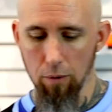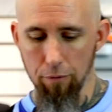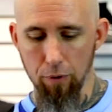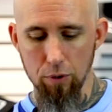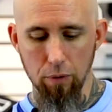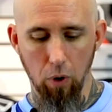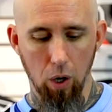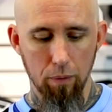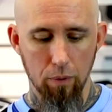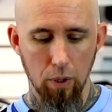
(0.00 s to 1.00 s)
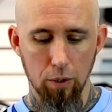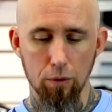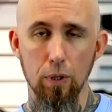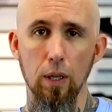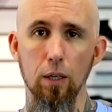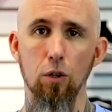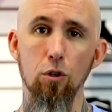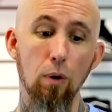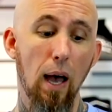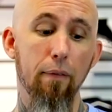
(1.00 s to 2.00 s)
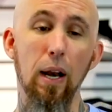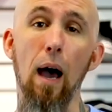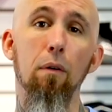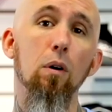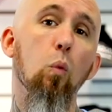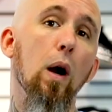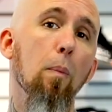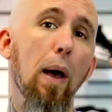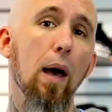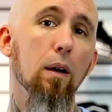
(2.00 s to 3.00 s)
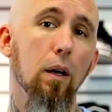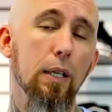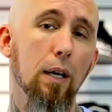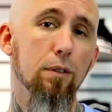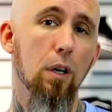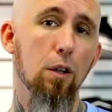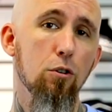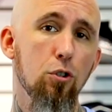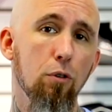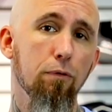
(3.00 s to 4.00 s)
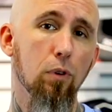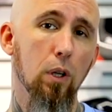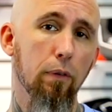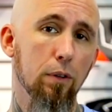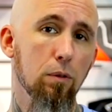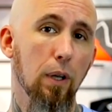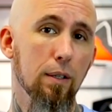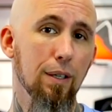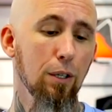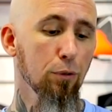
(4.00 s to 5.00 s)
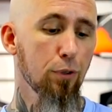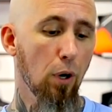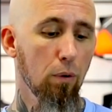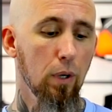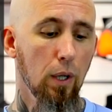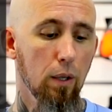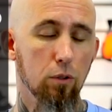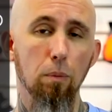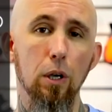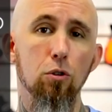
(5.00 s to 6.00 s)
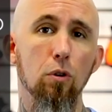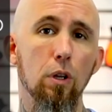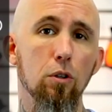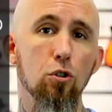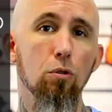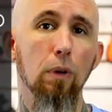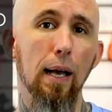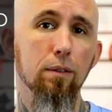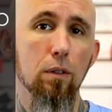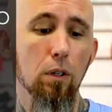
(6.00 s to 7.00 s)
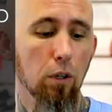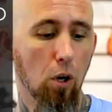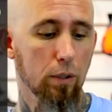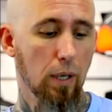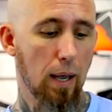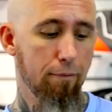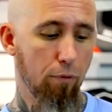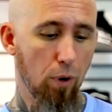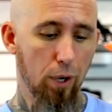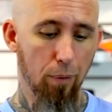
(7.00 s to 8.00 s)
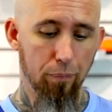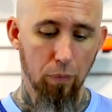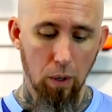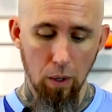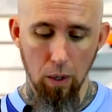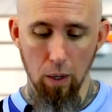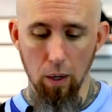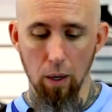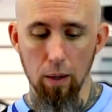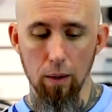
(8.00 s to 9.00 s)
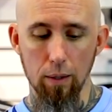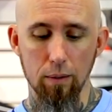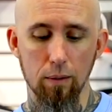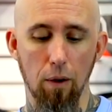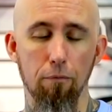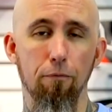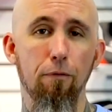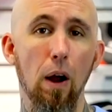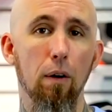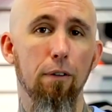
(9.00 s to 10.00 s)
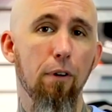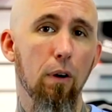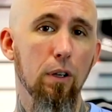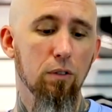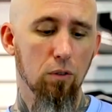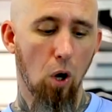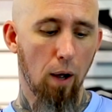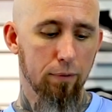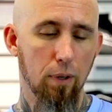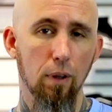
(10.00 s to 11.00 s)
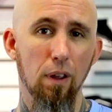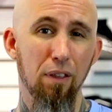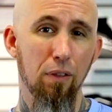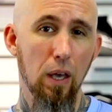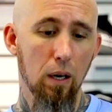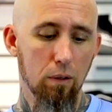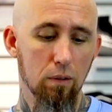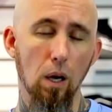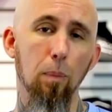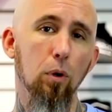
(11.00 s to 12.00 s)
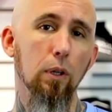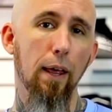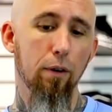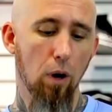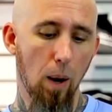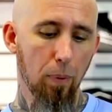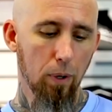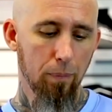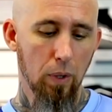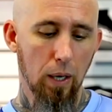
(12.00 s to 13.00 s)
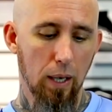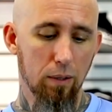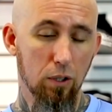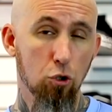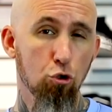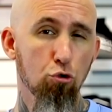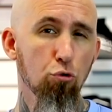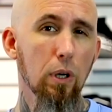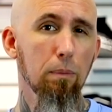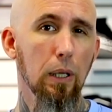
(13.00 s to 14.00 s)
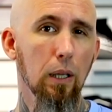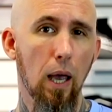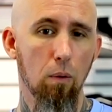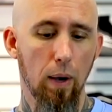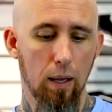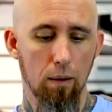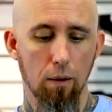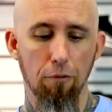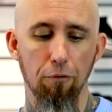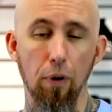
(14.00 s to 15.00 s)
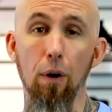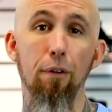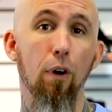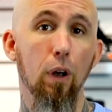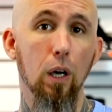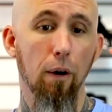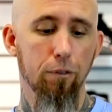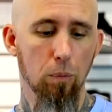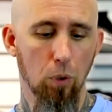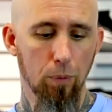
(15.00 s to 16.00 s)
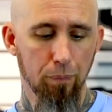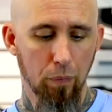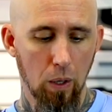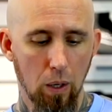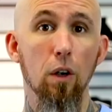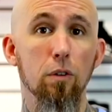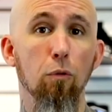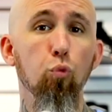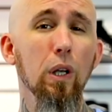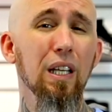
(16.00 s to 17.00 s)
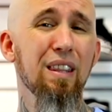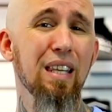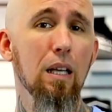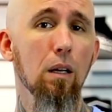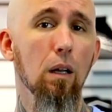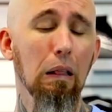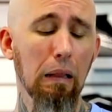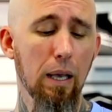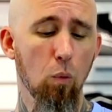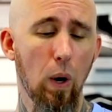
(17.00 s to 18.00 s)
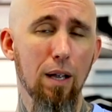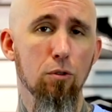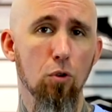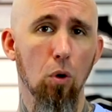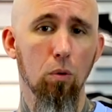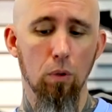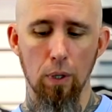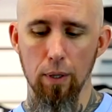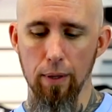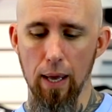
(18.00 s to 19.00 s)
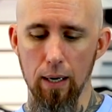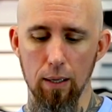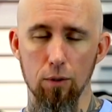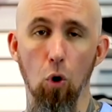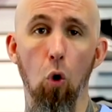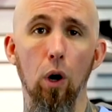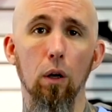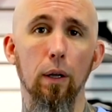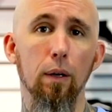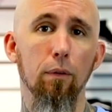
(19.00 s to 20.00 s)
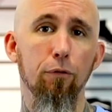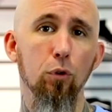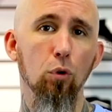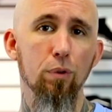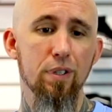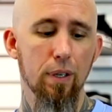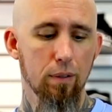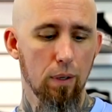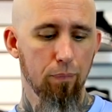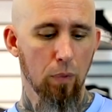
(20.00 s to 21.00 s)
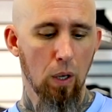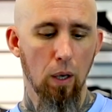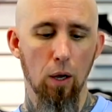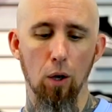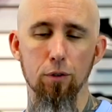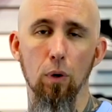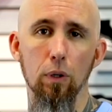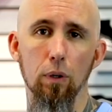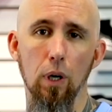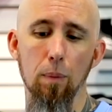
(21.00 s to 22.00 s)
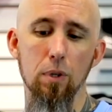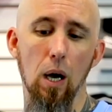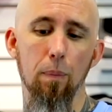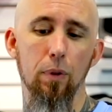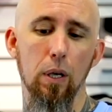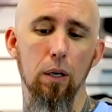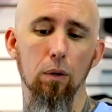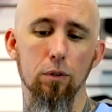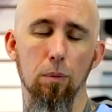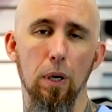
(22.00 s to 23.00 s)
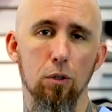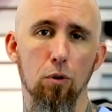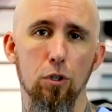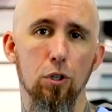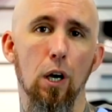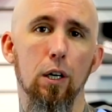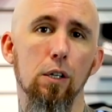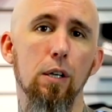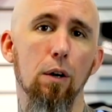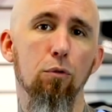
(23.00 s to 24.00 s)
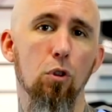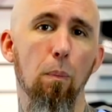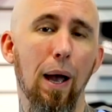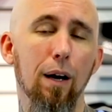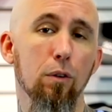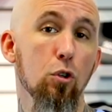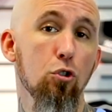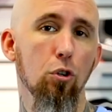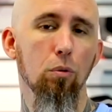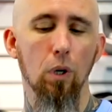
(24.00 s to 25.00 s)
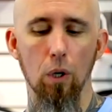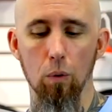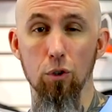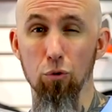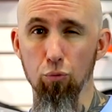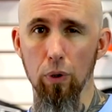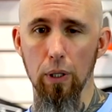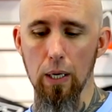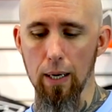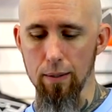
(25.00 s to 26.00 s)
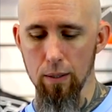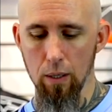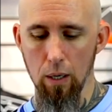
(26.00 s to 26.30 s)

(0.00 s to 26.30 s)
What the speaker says: First of all, you'll see that you do have an outer wear pad on the outside of the shoe for all of us who like to heel toe, so make sure that the shoe lasts a good long time for you. This is a very, very soft, thin, supple leather upper. It is extremely lightweight, very, very comfortable. It's a really thin, lightweight sole that is oil and fuel resistant. It also comes up the heel to make sure that you're not going to tear through the back of the shoe, which is really nice.